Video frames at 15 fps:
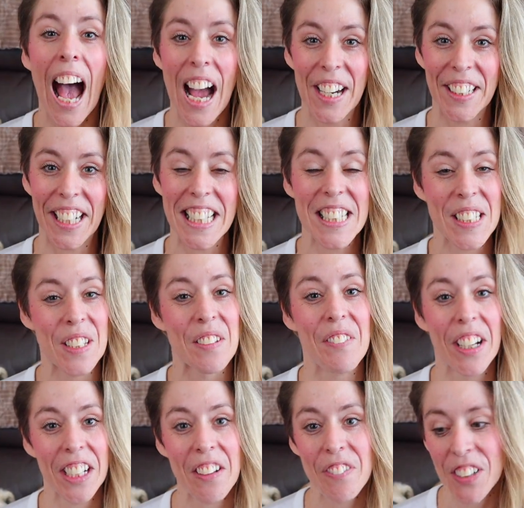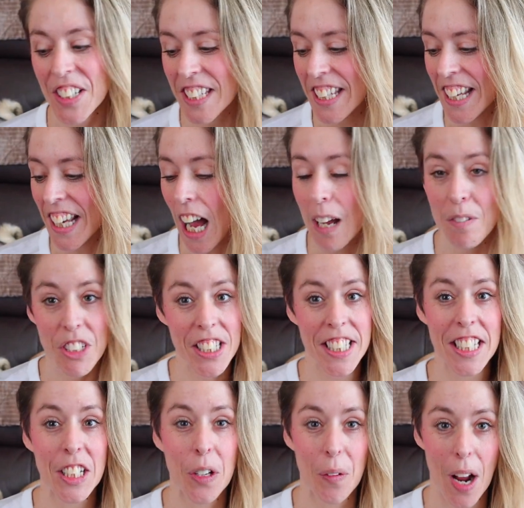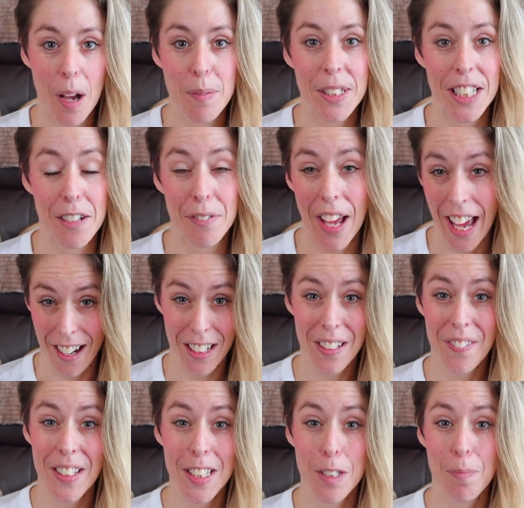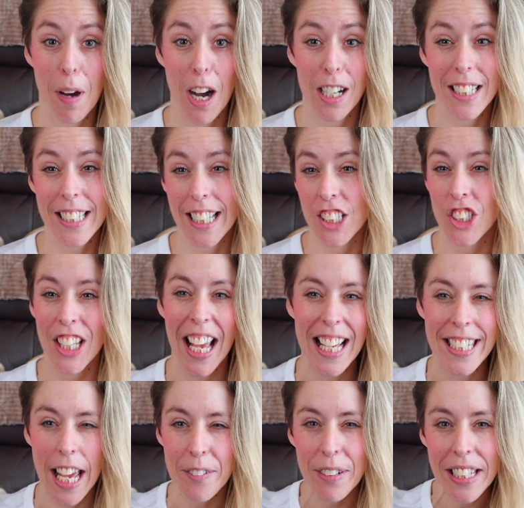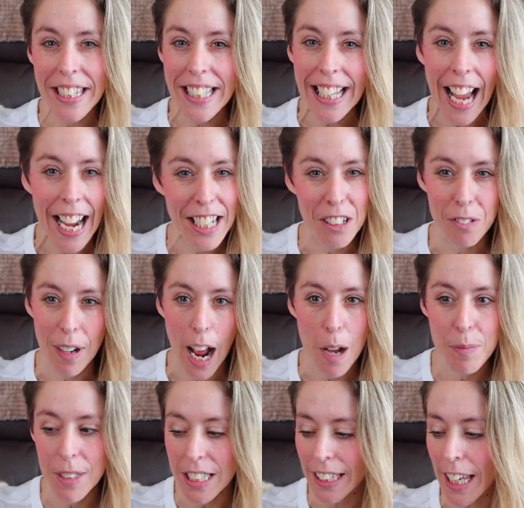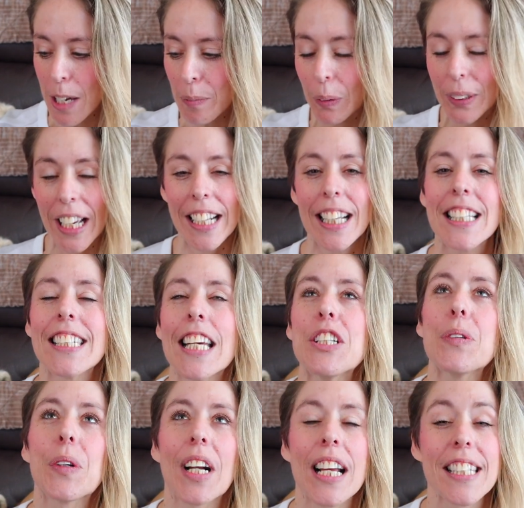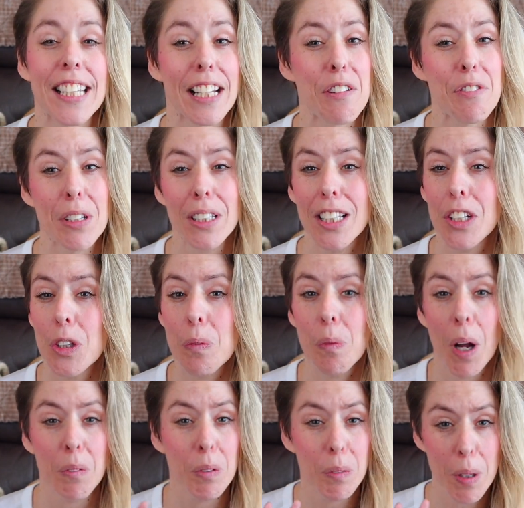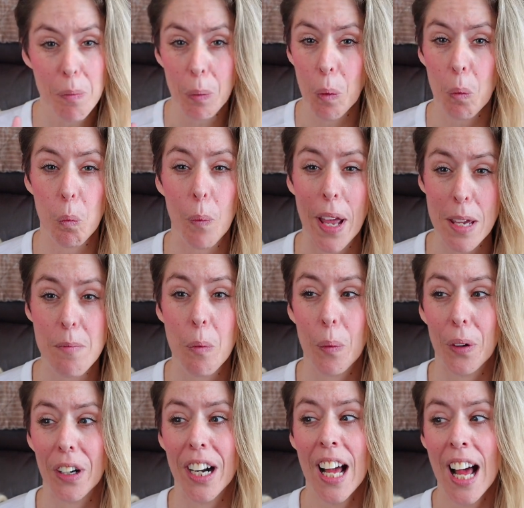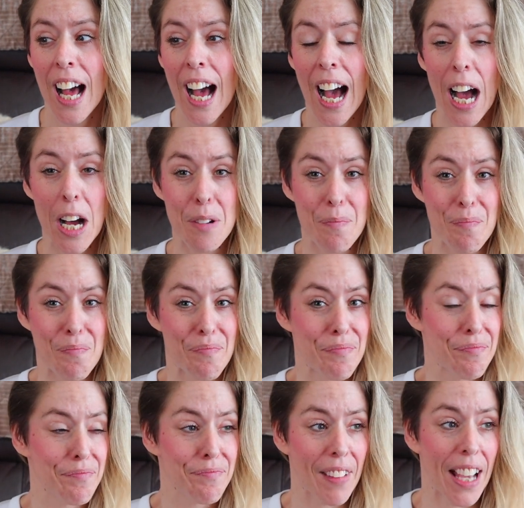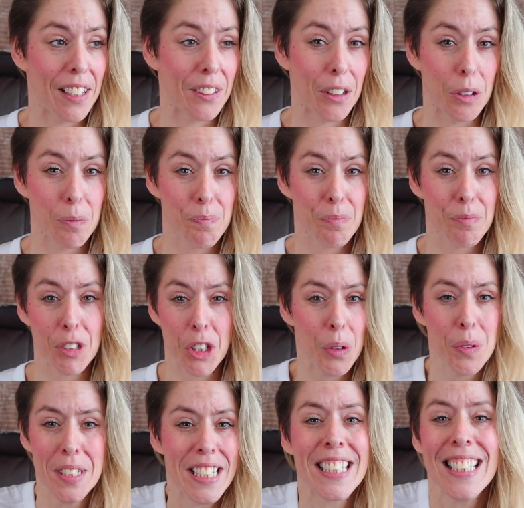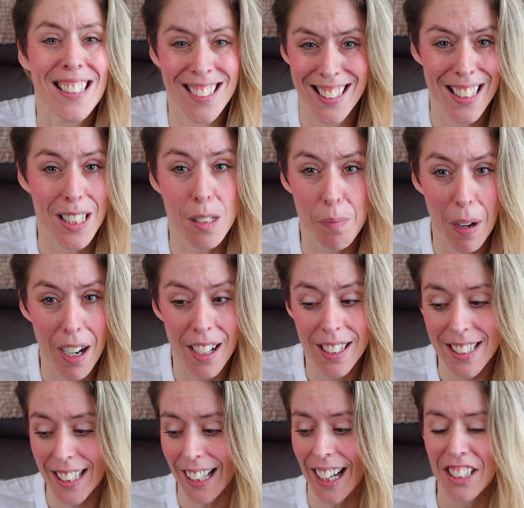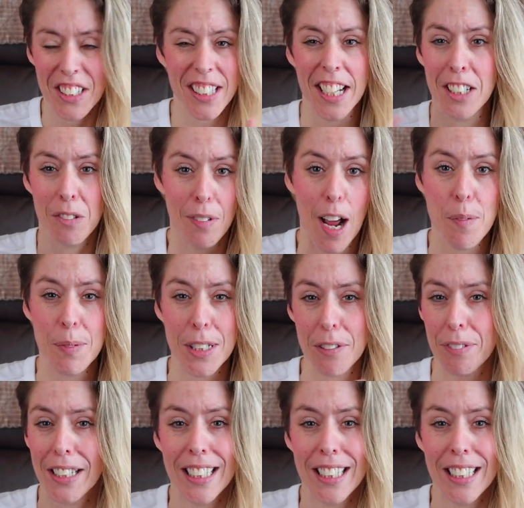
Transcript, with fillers: All right, so the very first thing, I'm just gonna grab stuff out of this box because she has everything kind of wrapped and labeled. And I said to her, I said, I feel like you probably put way more, I don't know, cuteness into this box. Like, I just kind of wrap stuff. I